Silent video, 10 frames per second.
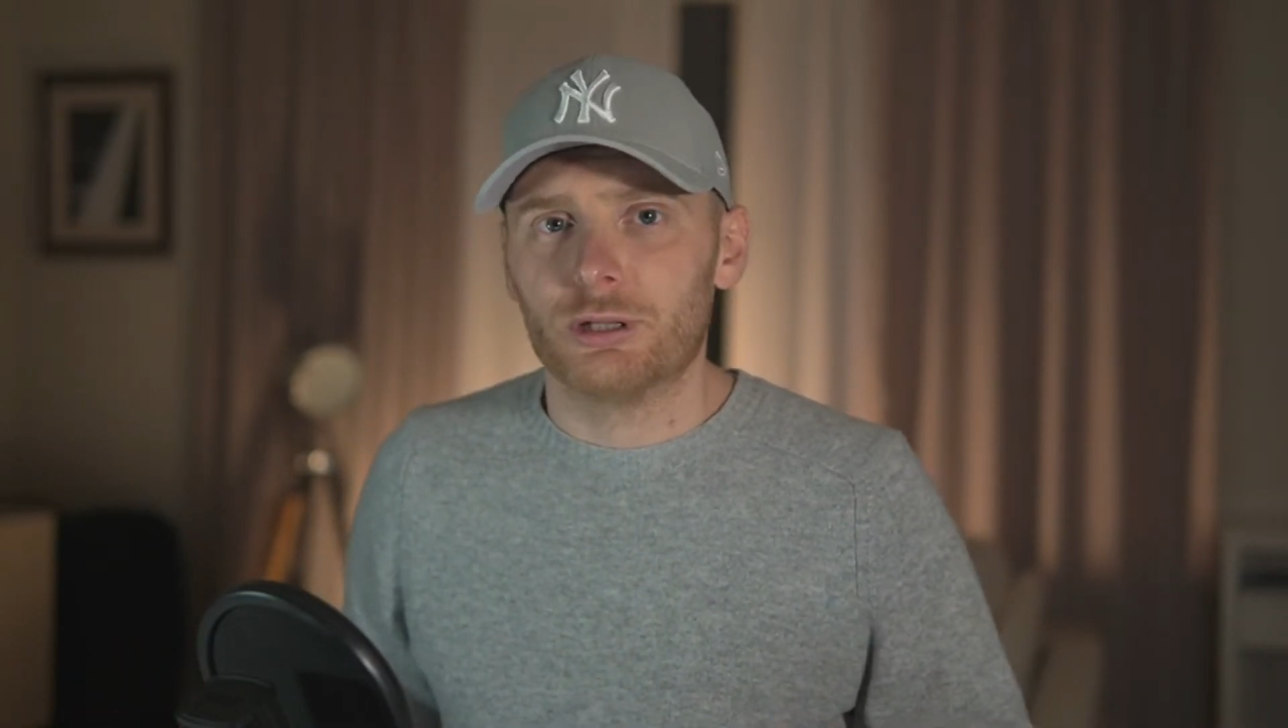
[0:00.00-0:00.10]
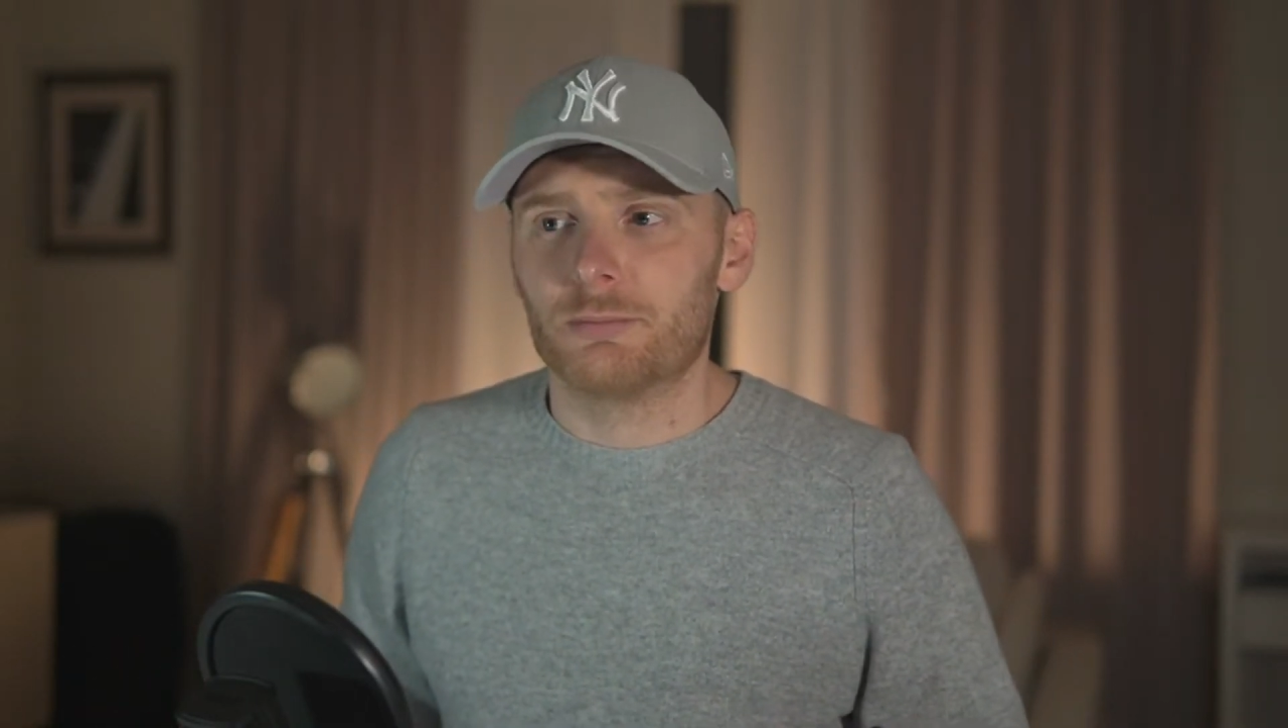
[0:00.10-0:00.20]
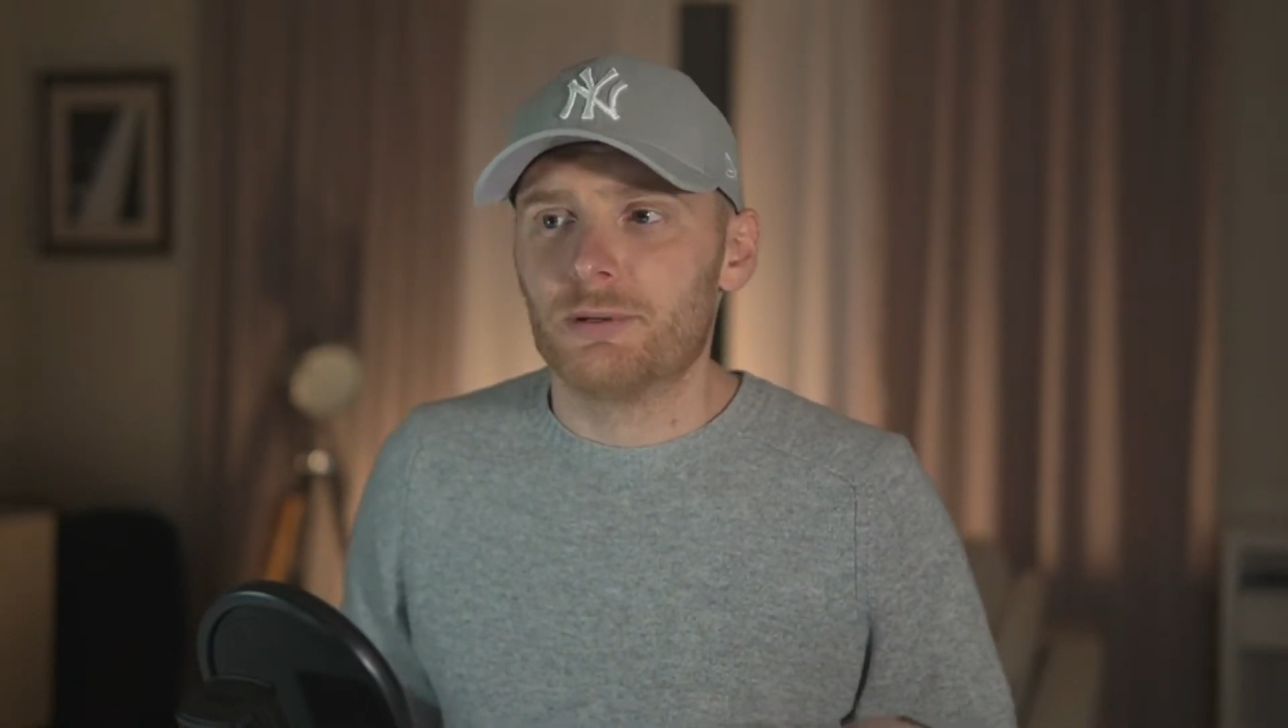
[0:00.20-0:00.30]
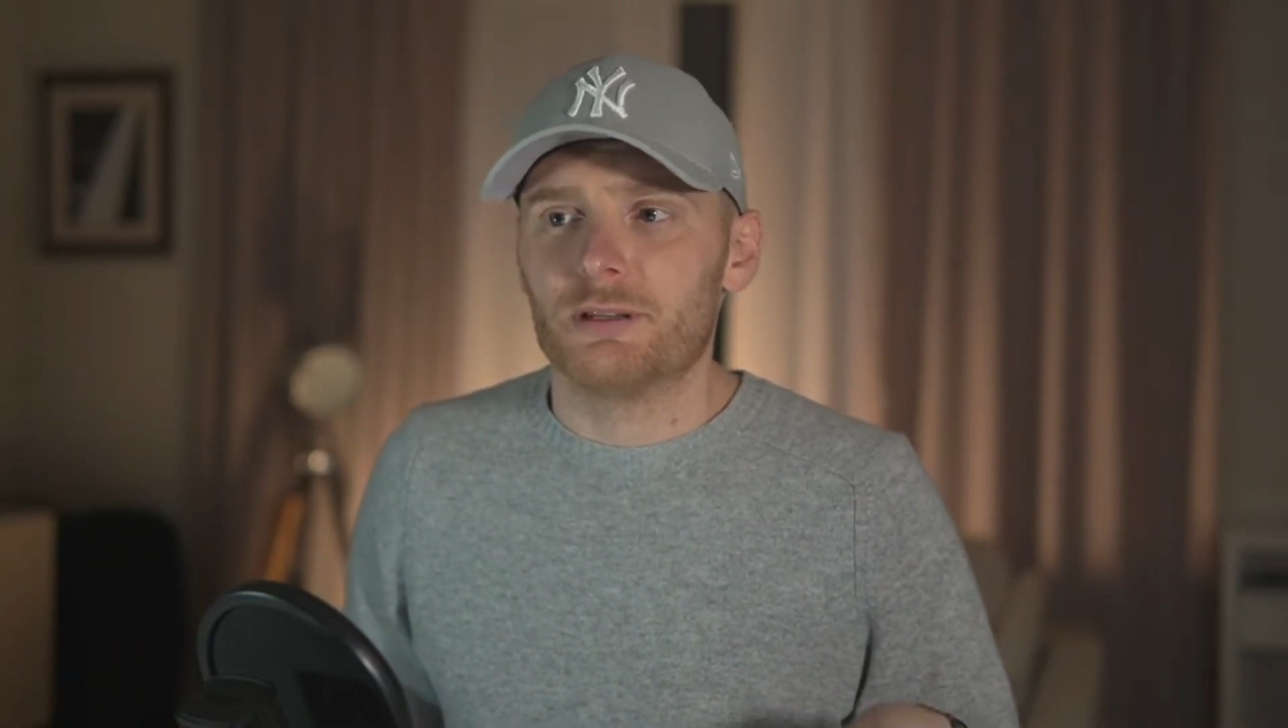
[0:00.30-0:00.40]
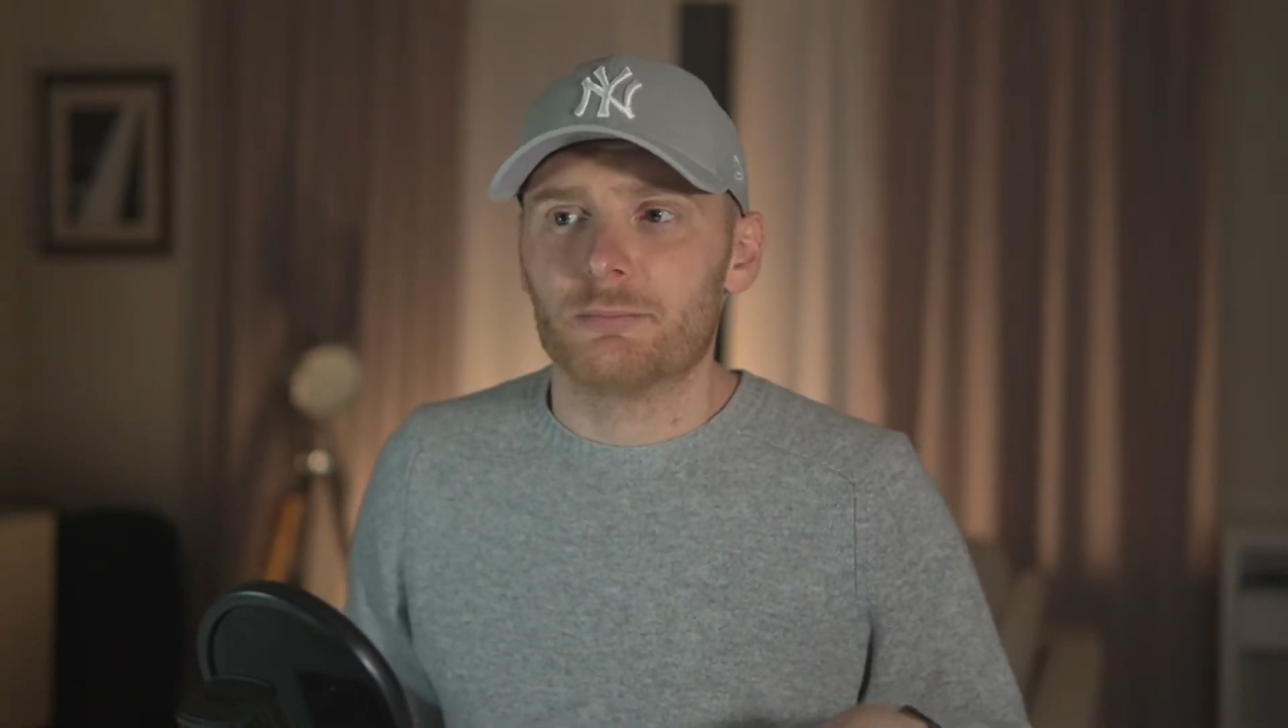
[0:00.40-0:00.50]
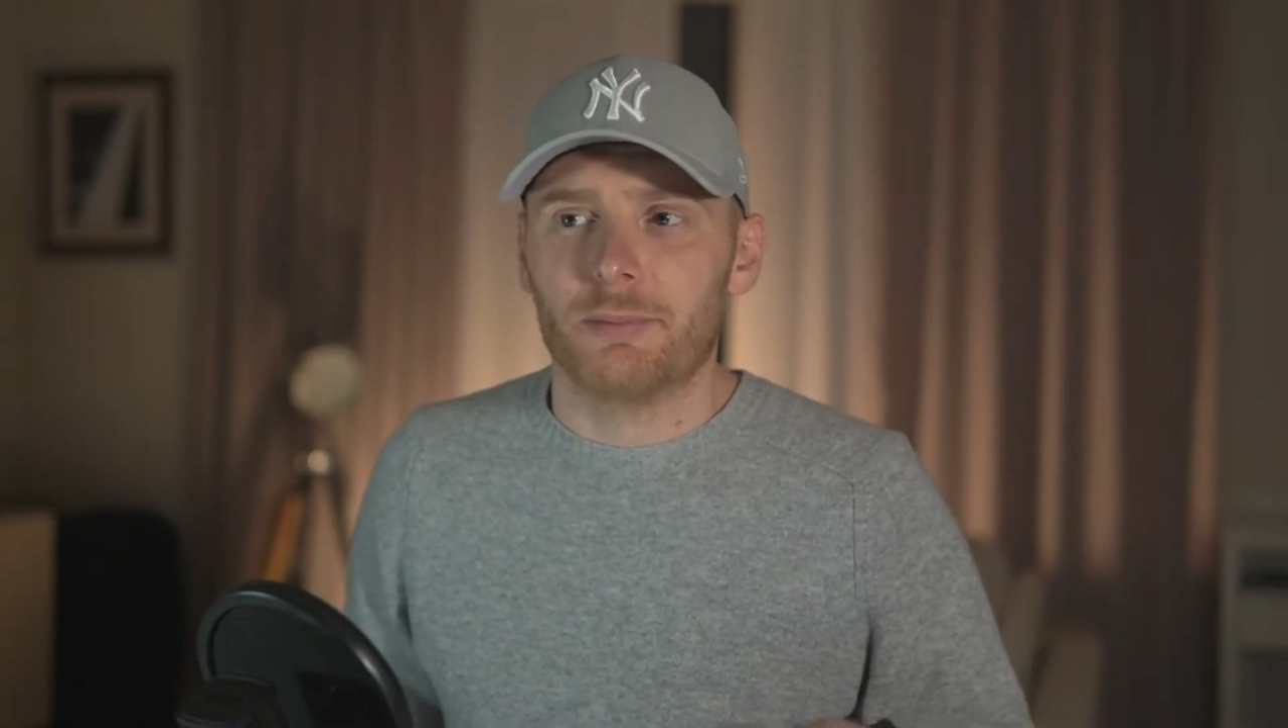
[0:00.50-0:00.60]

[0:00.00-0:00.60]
not be